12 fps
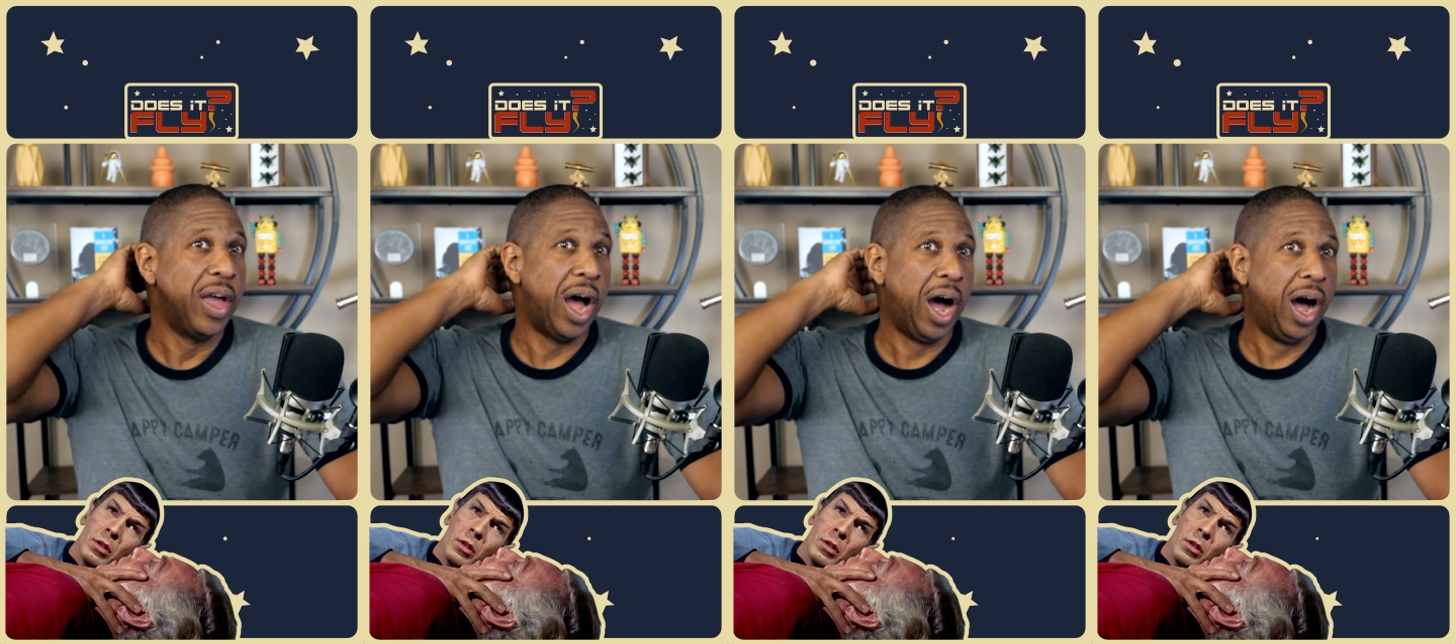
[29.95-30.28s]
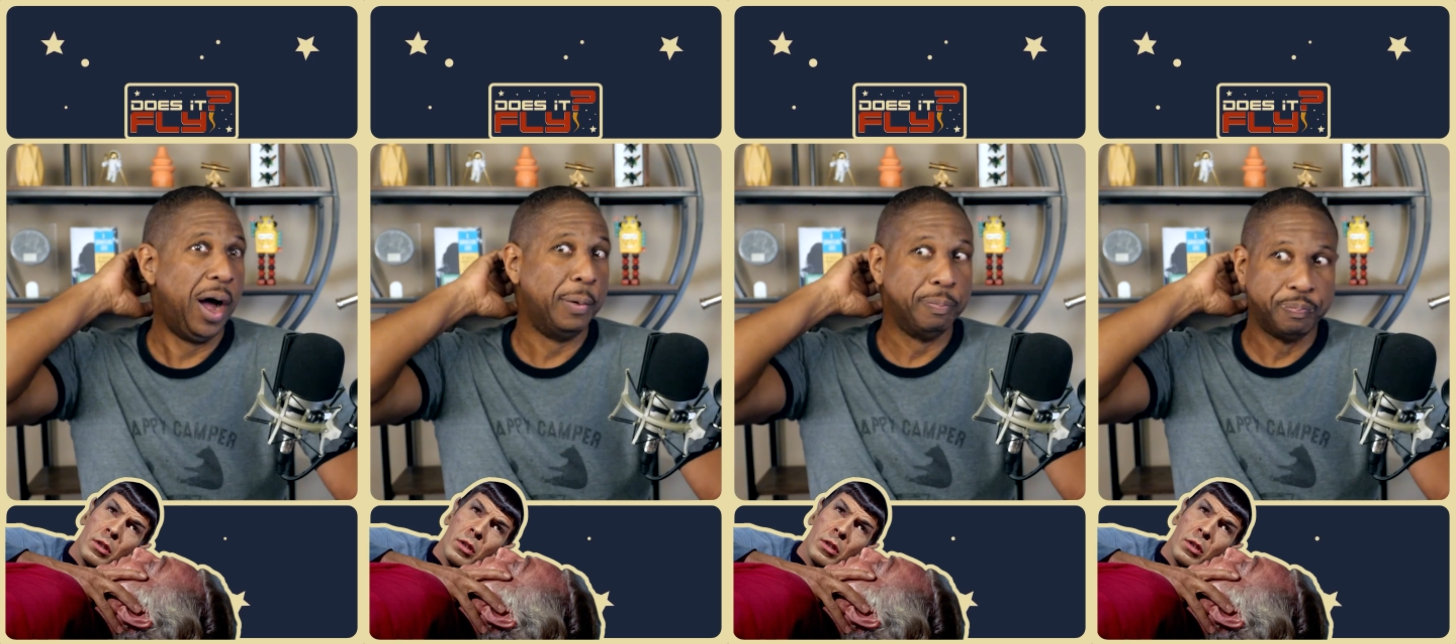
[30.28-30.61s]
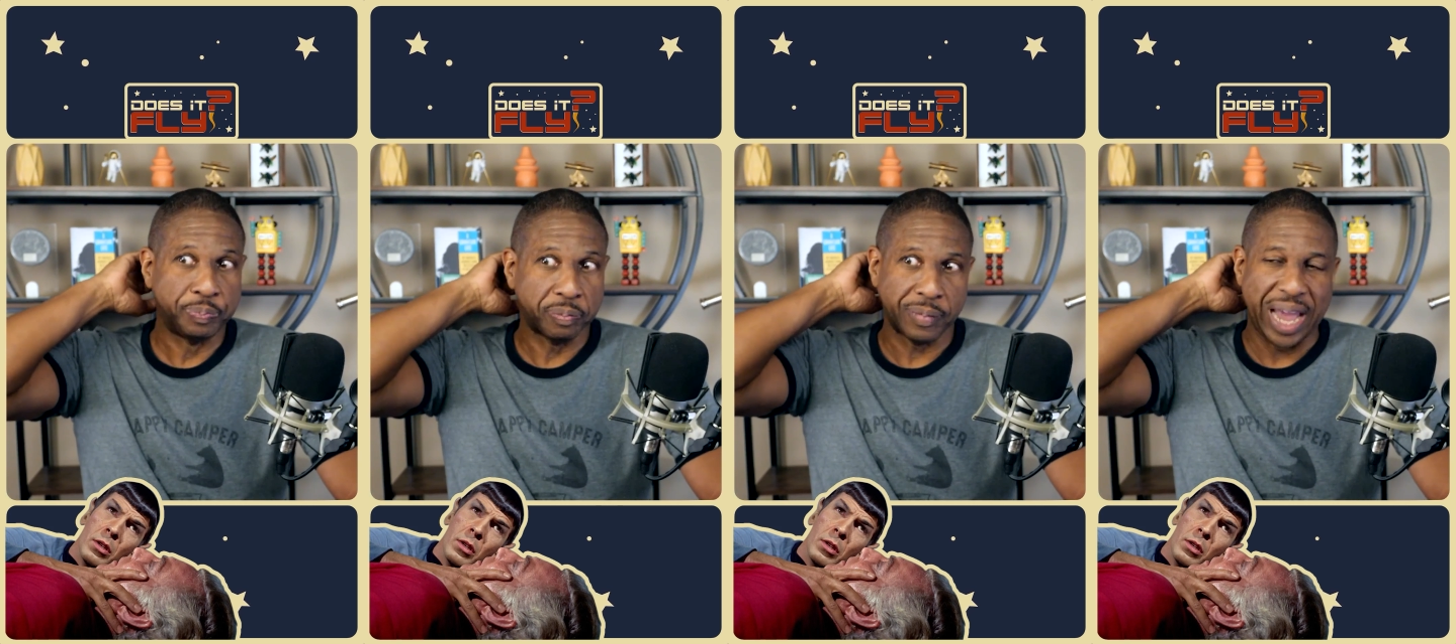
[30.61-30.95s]

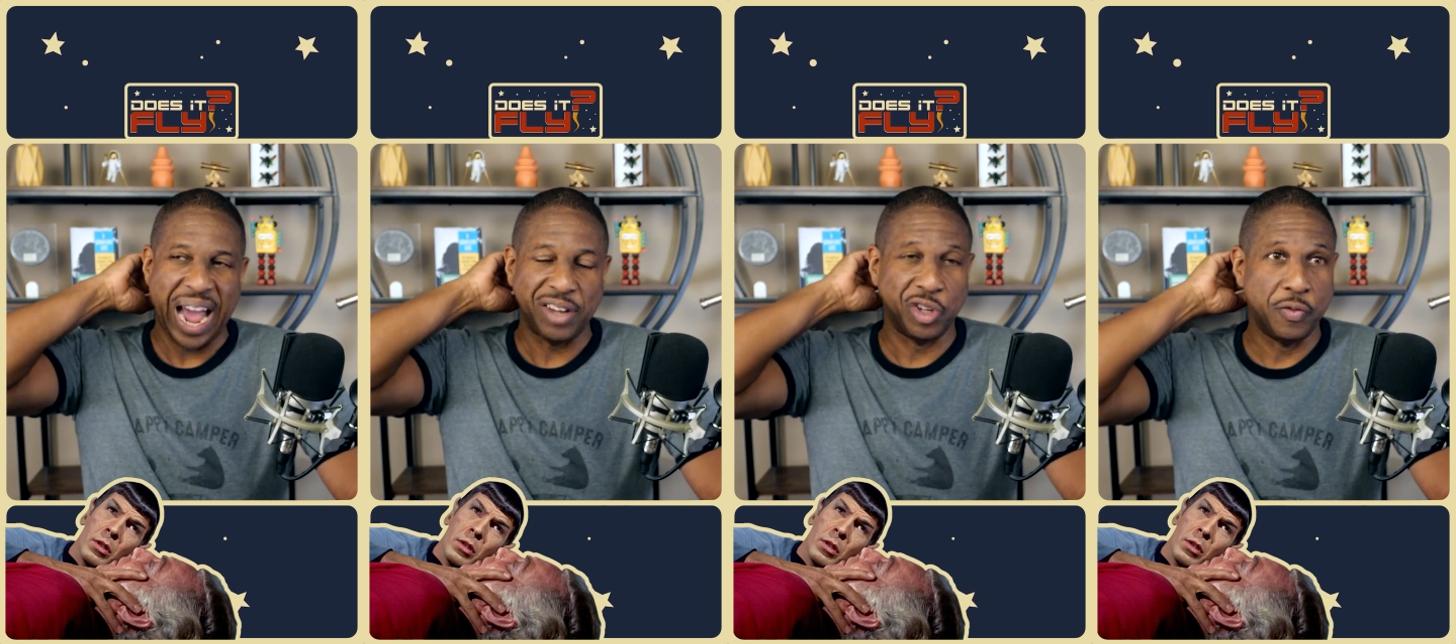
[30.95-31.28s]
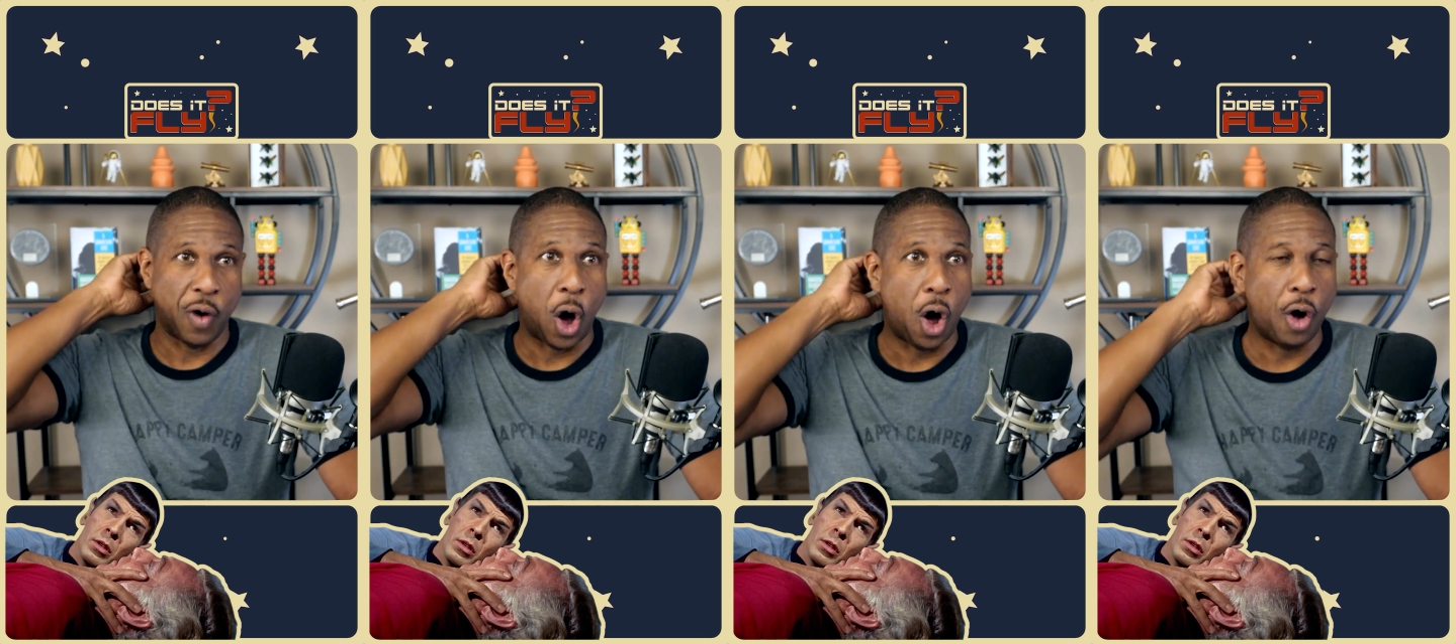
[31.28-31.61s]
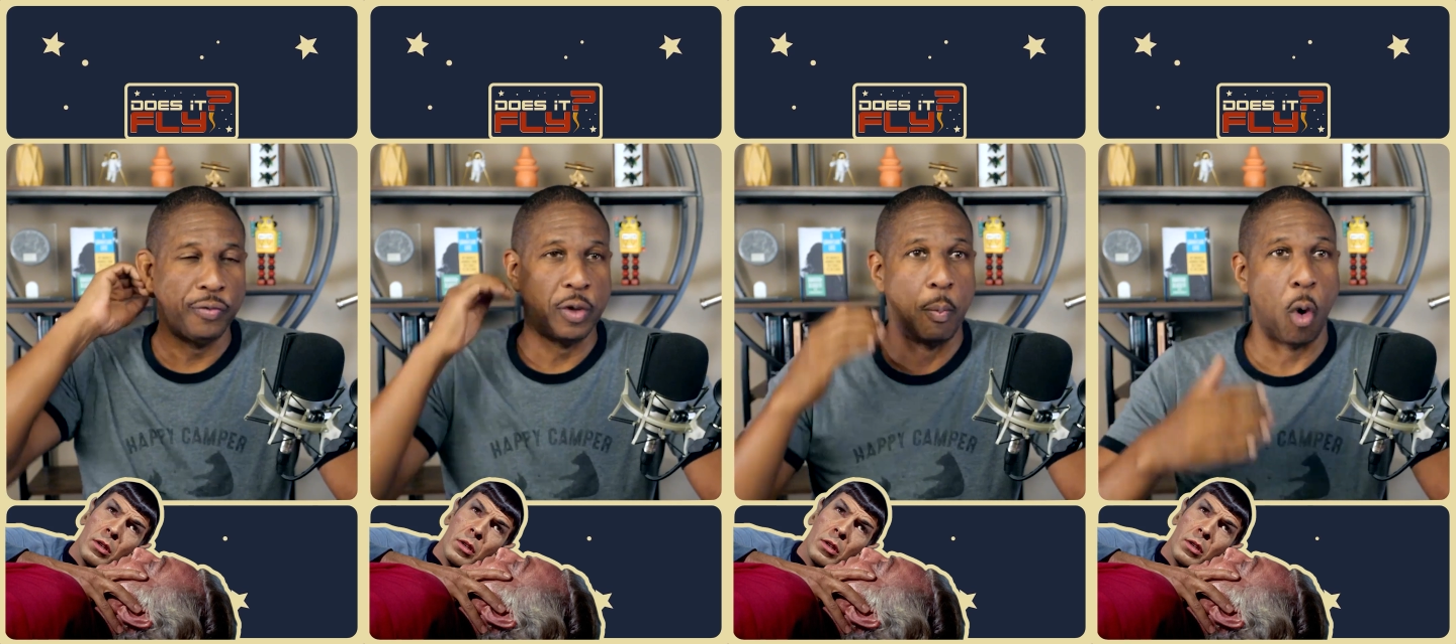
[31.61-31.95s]
um, has
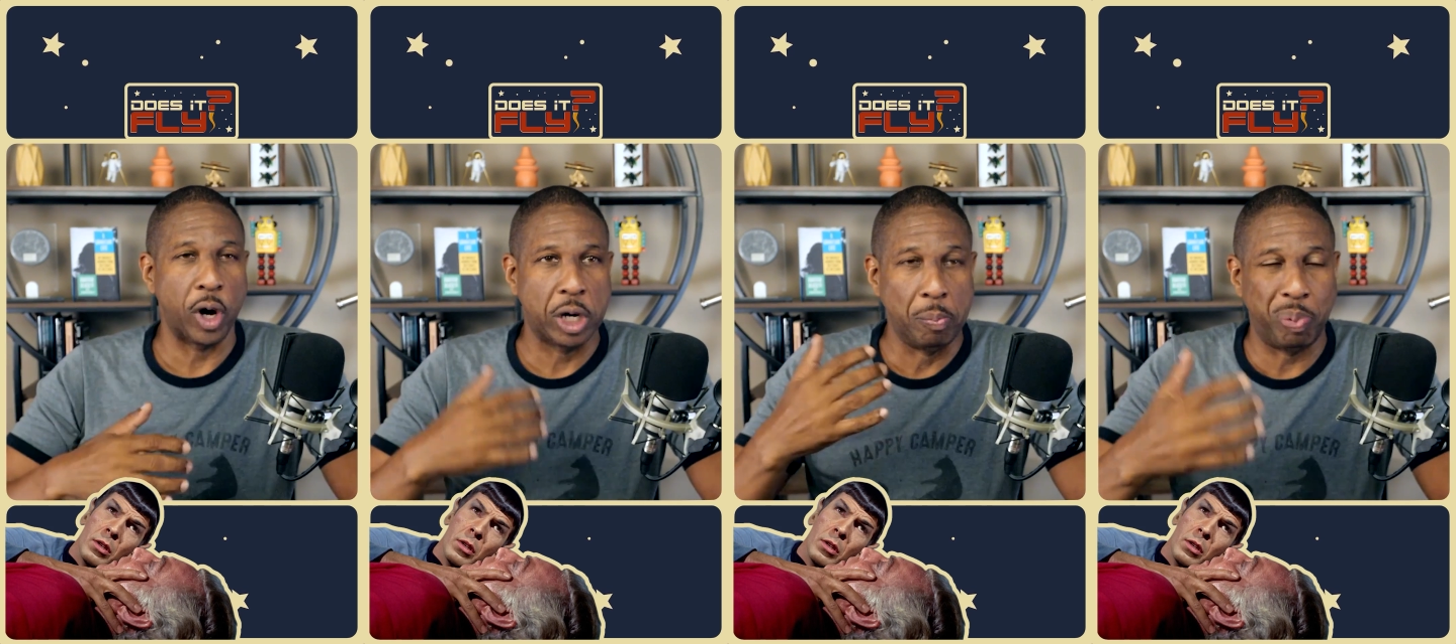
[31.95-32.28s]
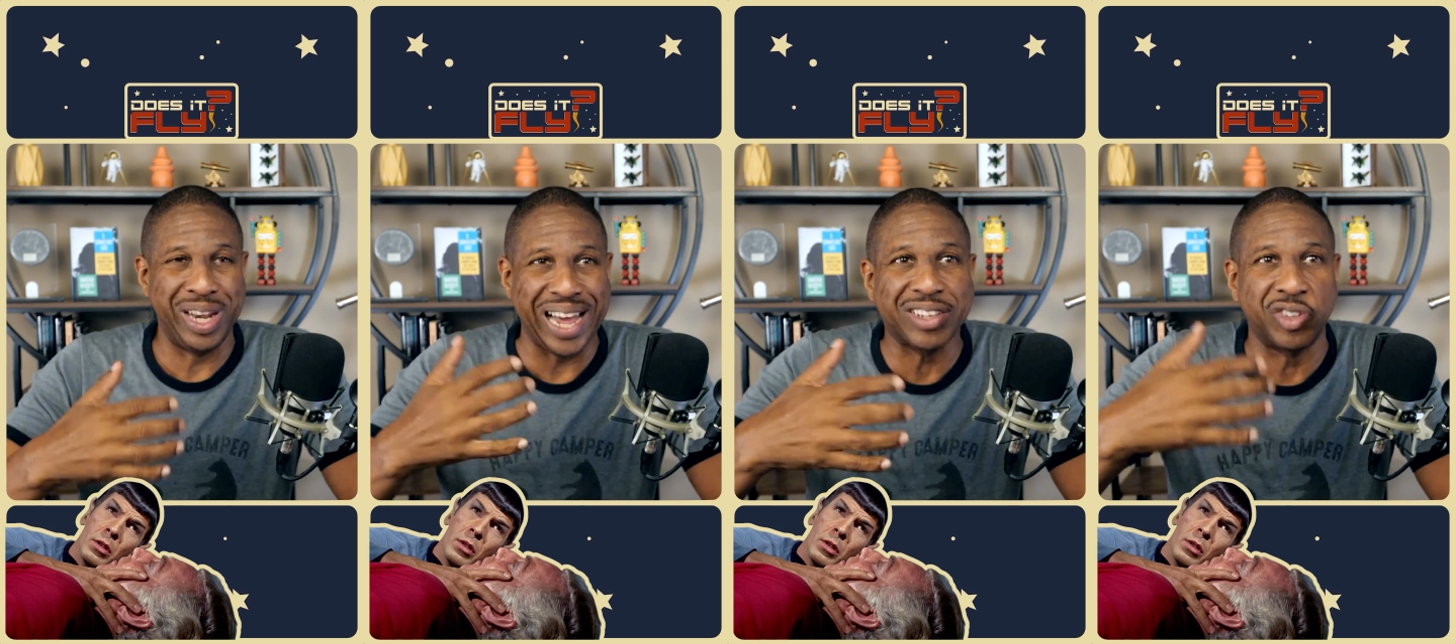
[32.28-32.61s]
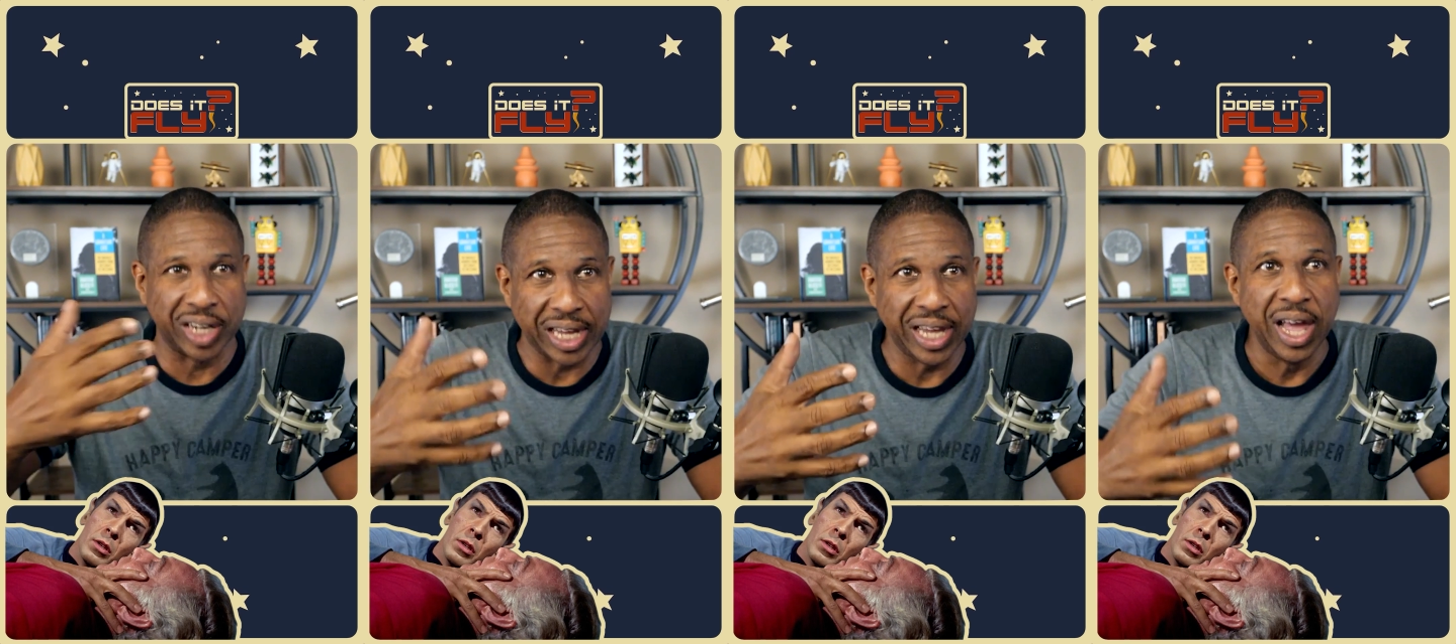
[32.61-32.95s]
evolved to more
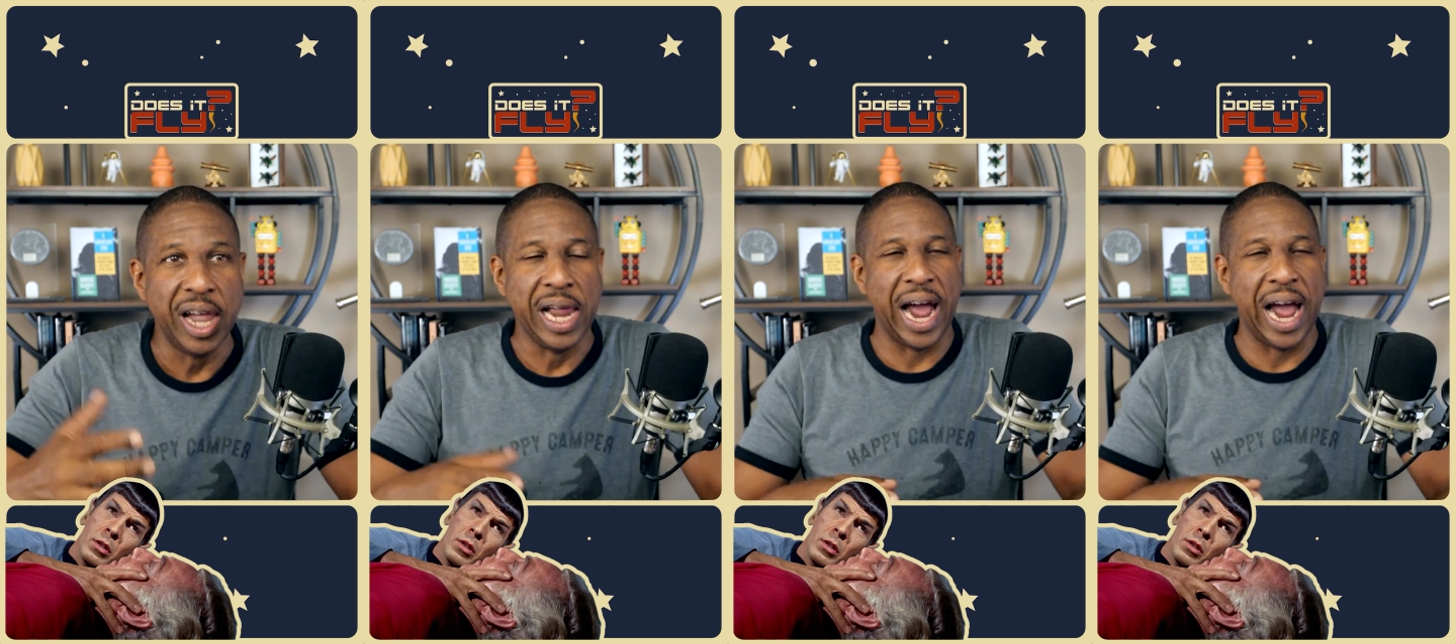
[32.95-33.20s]
complexity